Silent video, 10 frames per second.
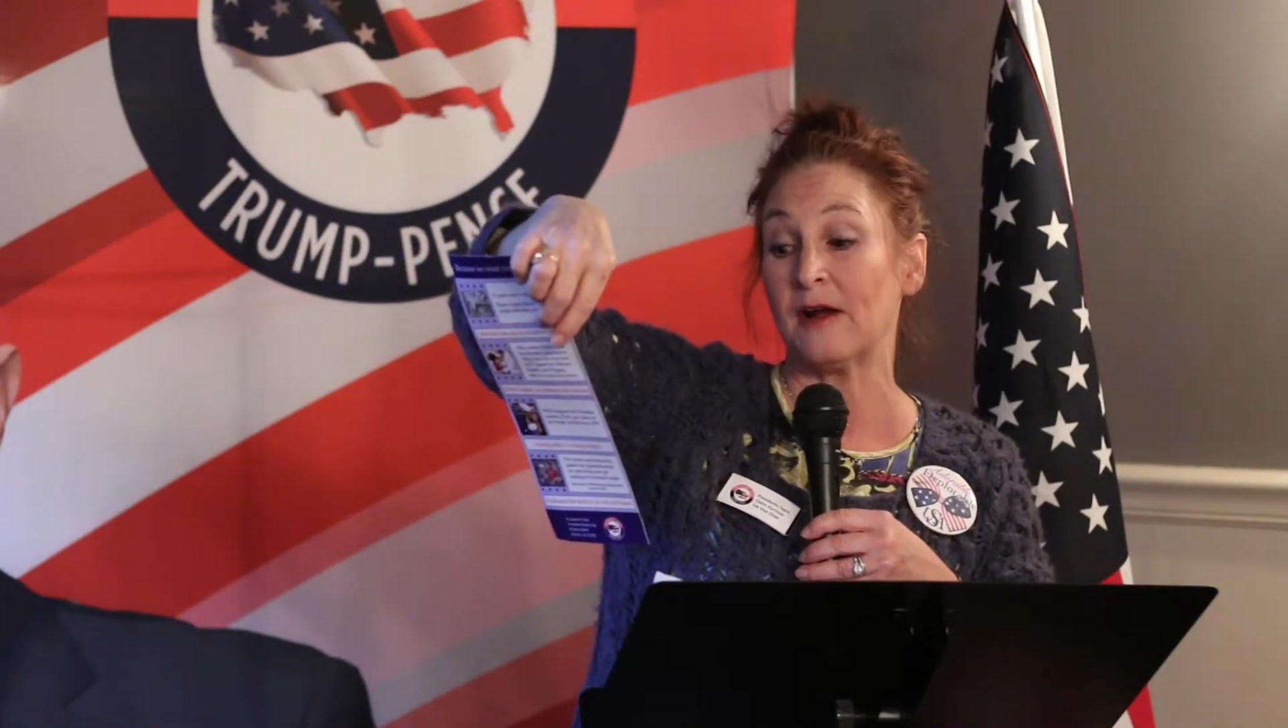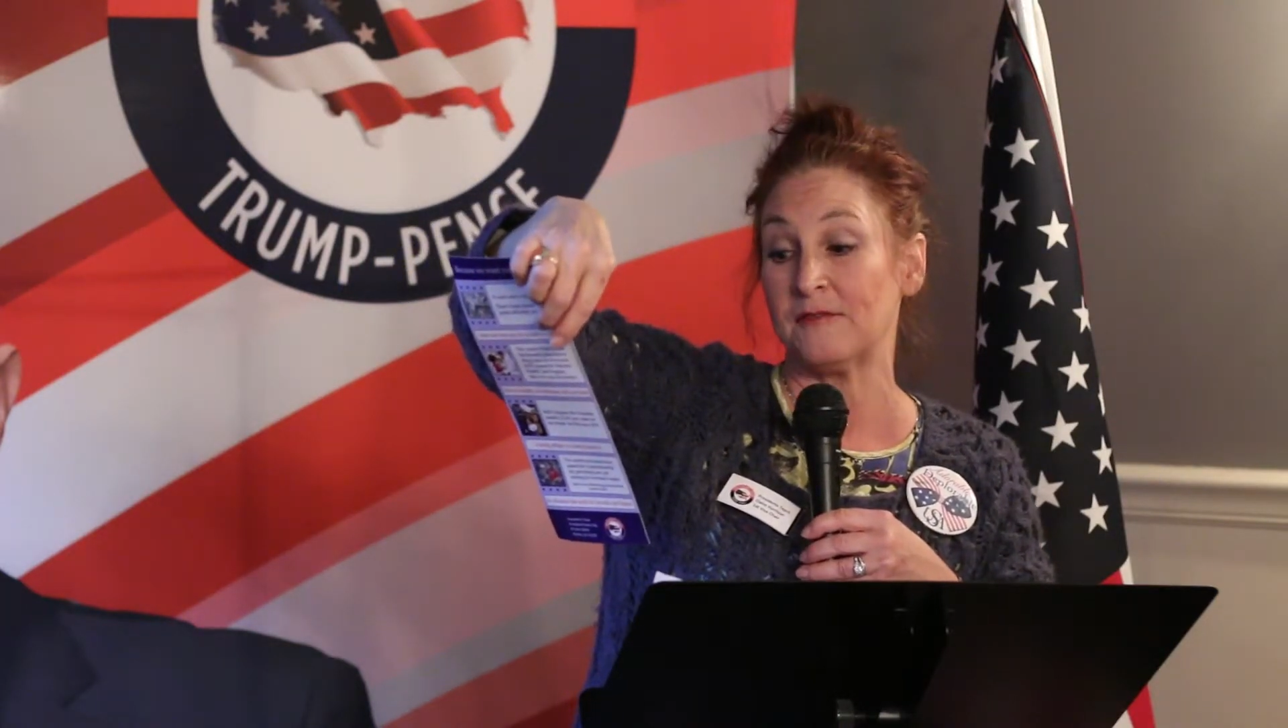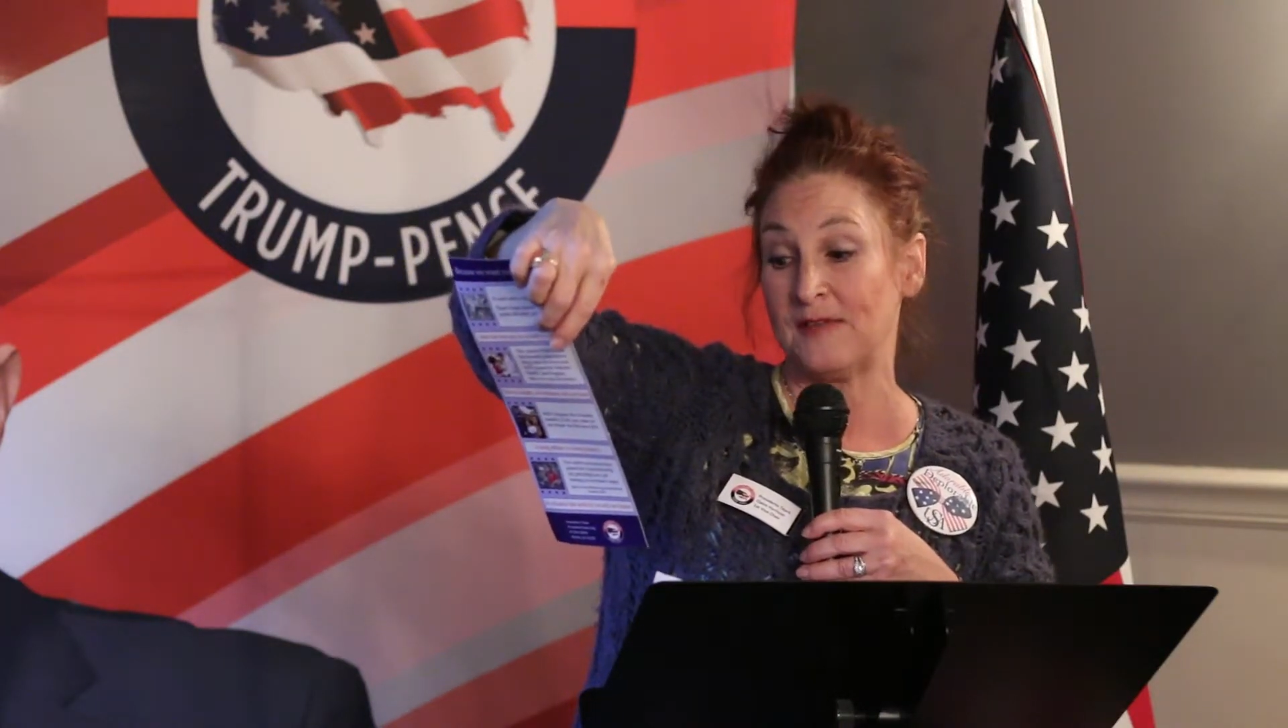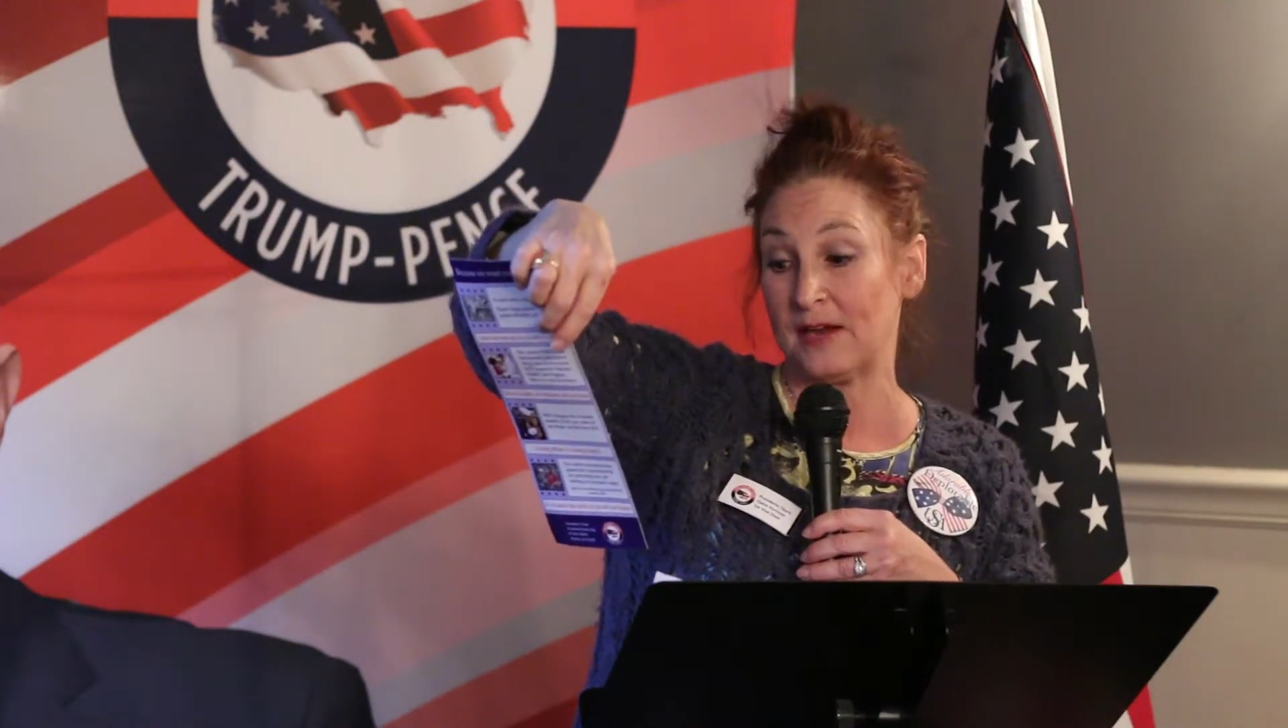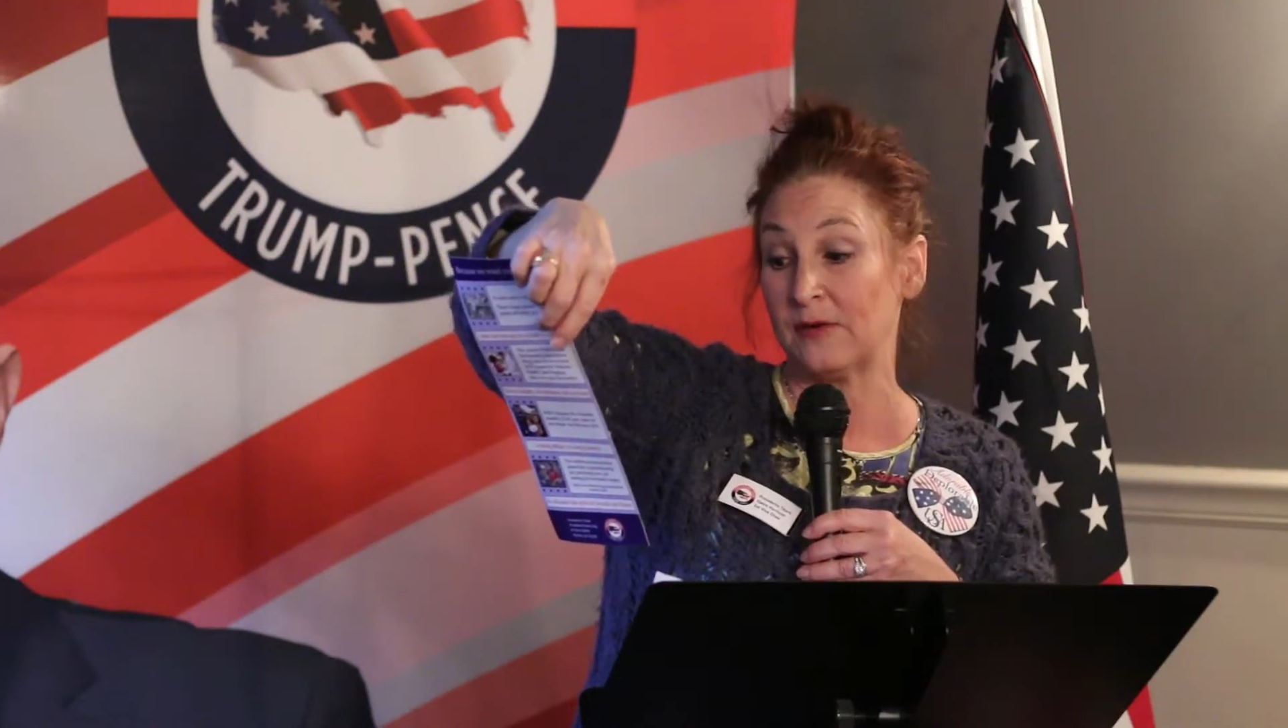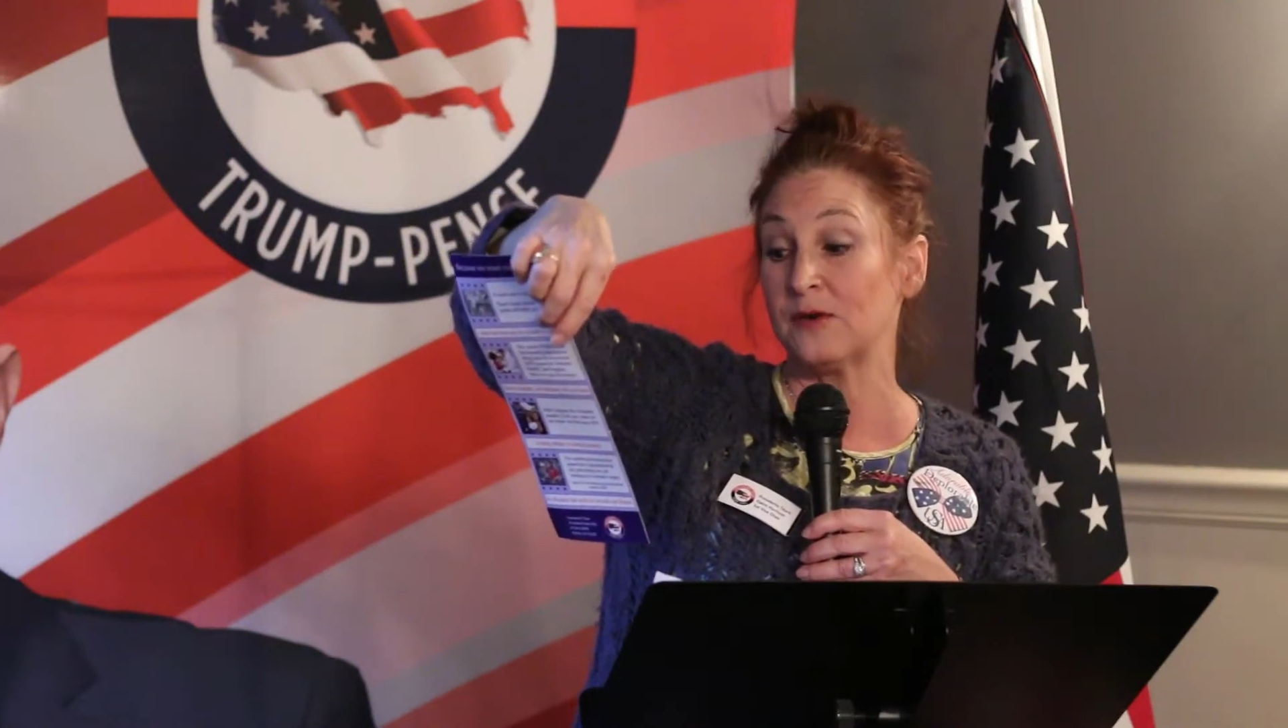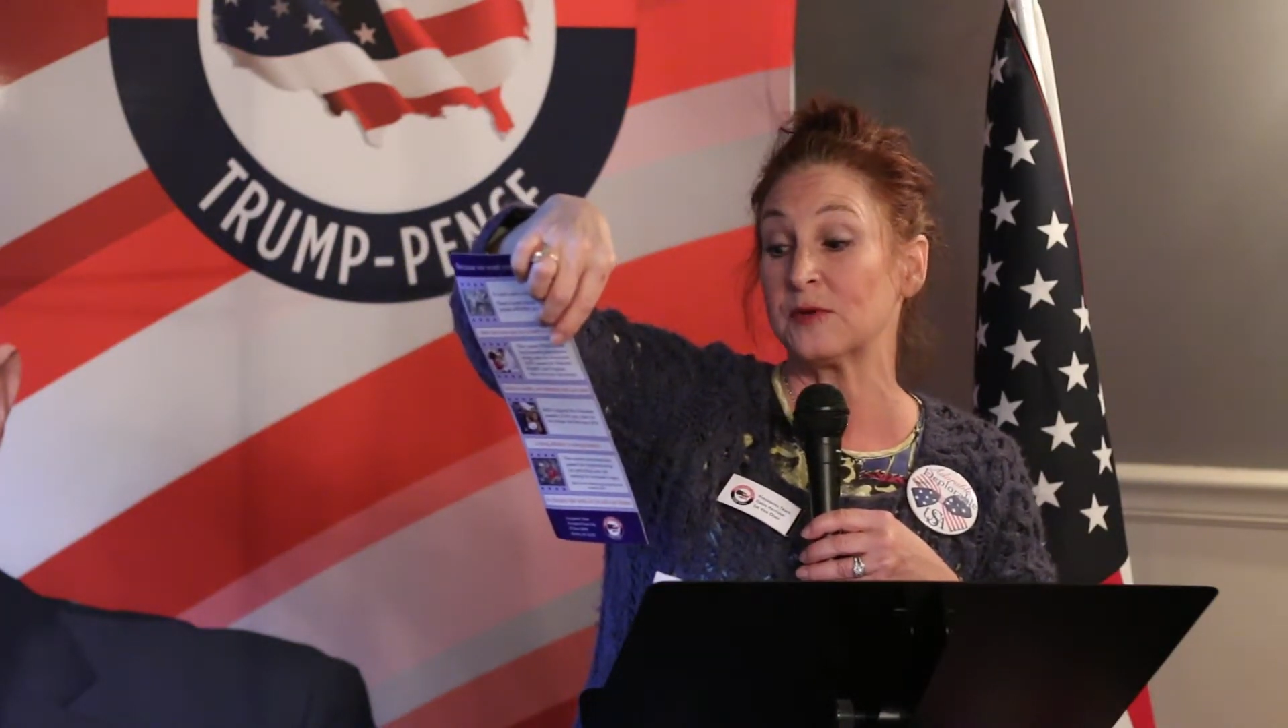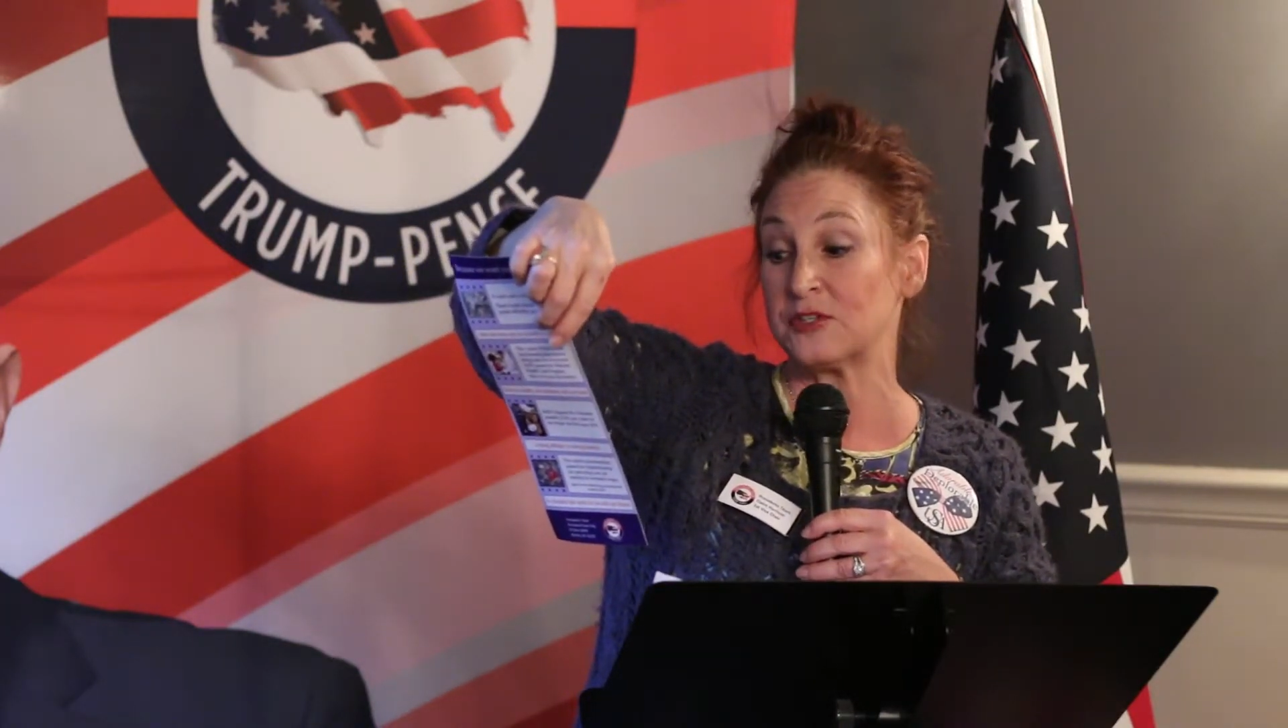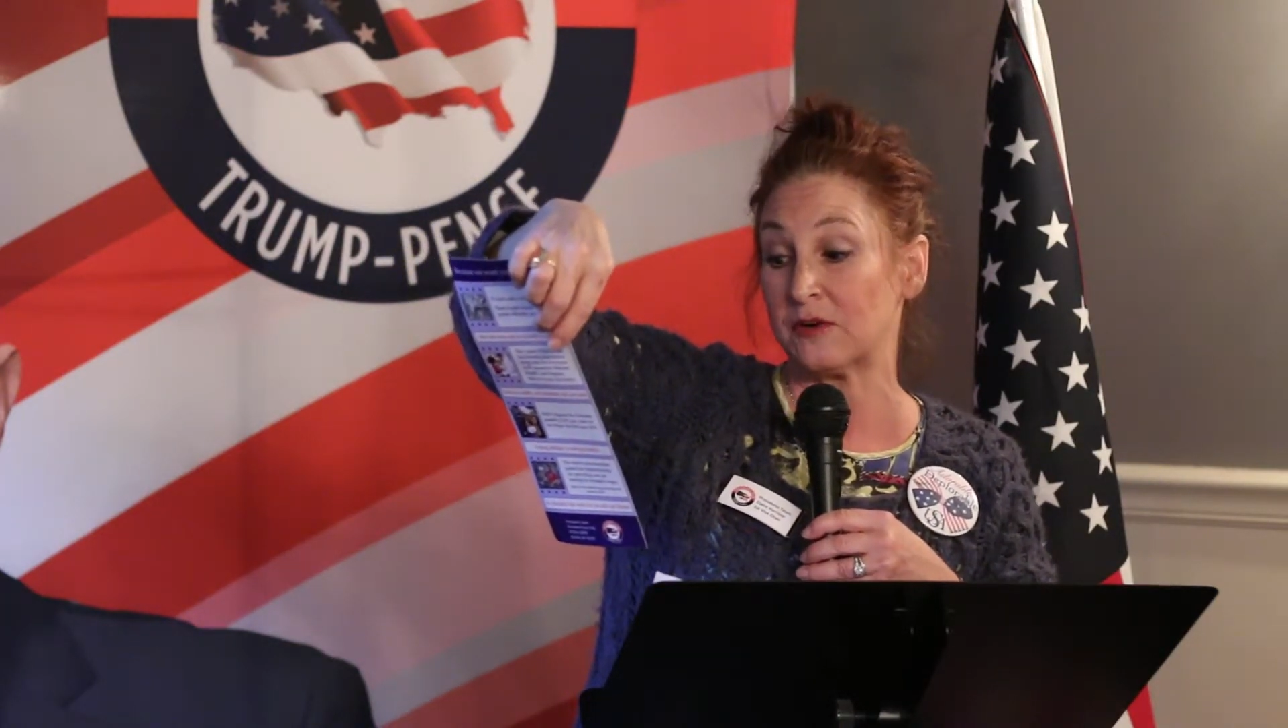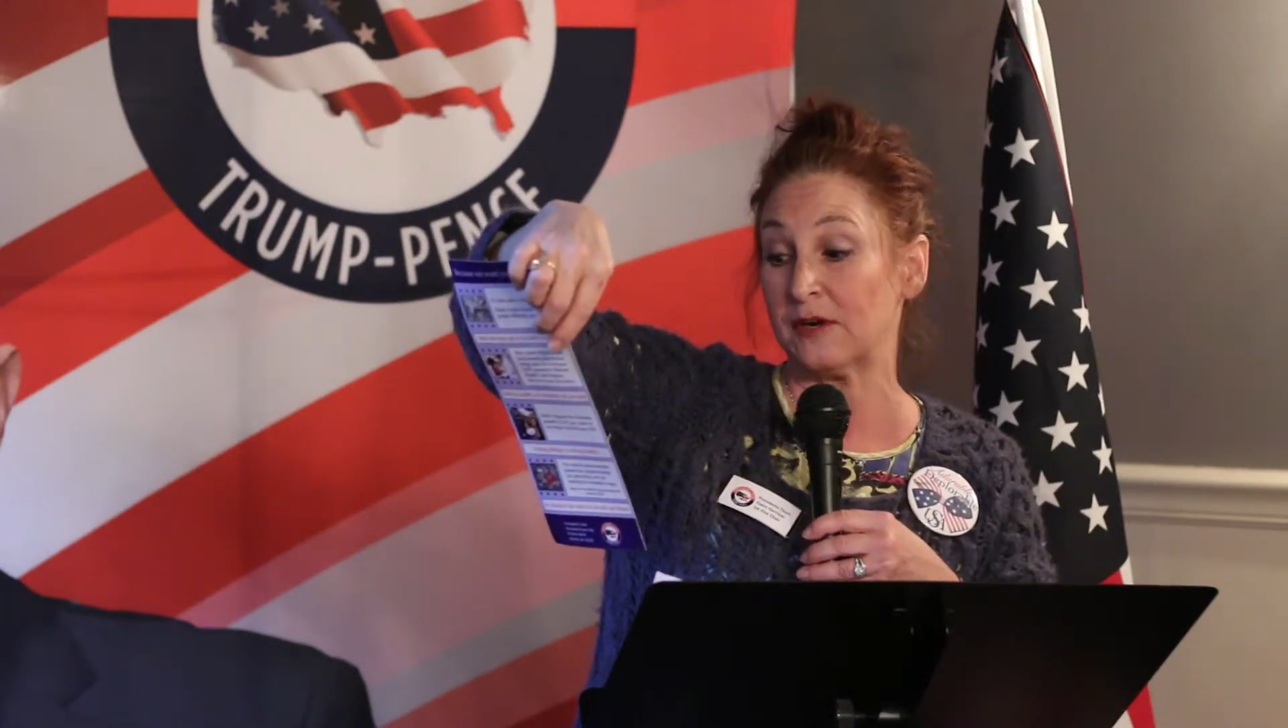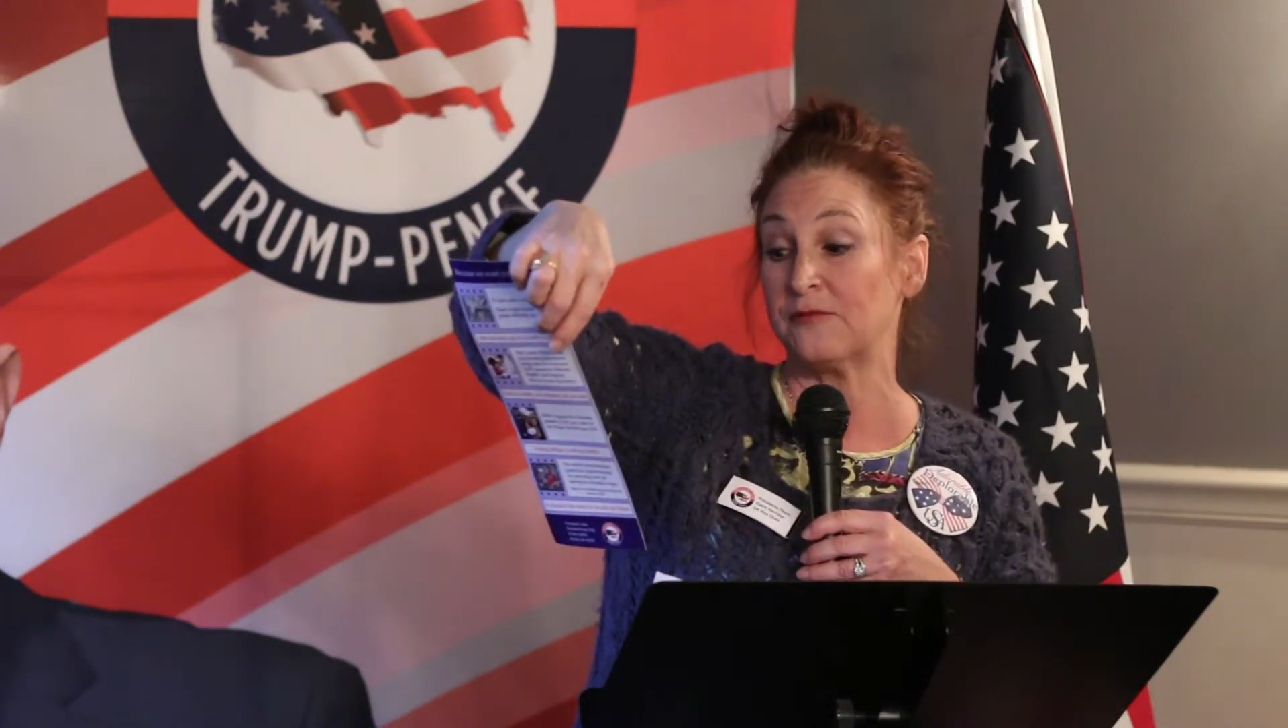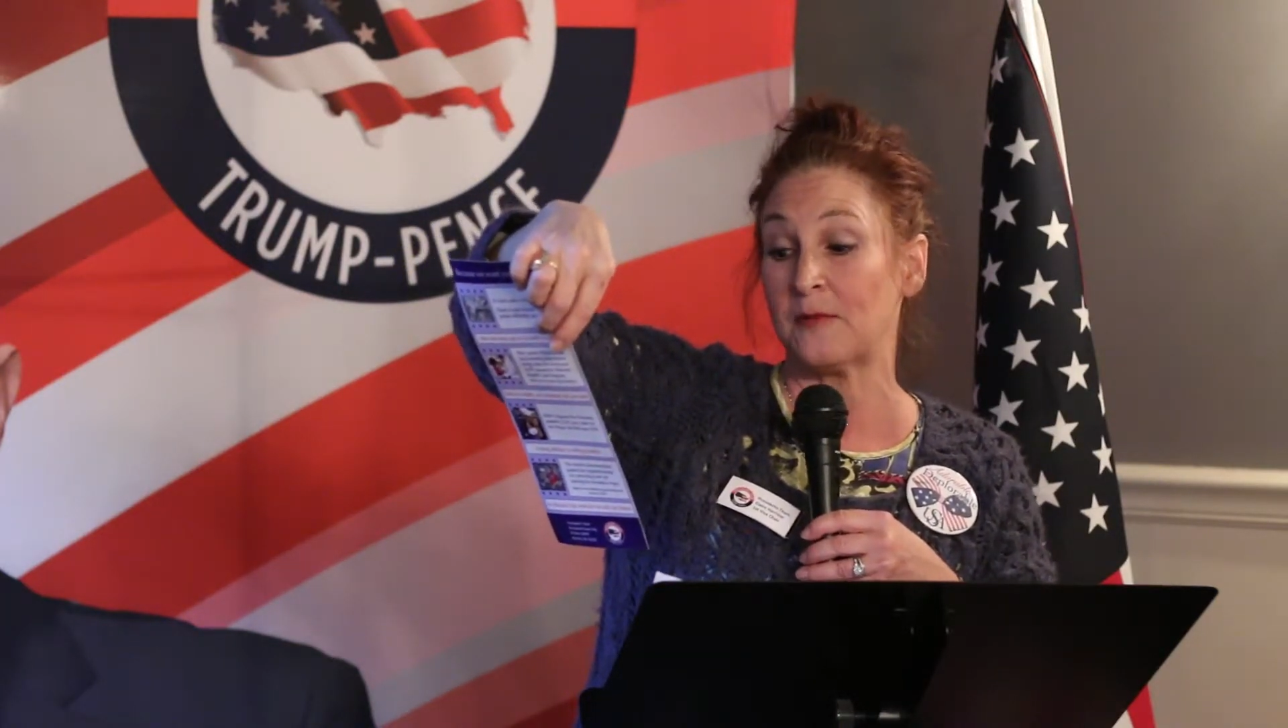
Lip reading: a veteran returning